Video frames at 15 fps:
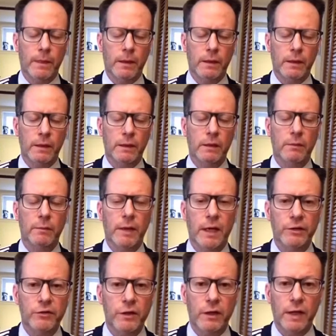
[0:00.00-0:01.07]
And the
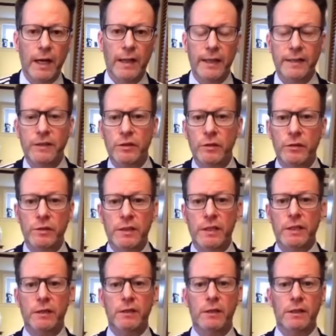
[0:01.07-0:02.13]
mantra I like to use
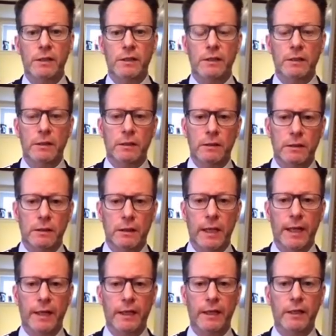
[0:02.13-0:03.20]
here is,
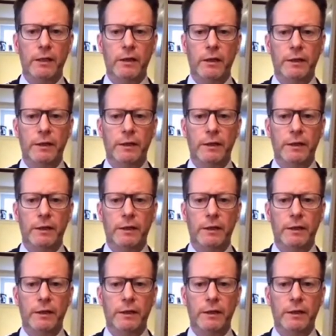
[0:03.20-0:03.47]
letting on the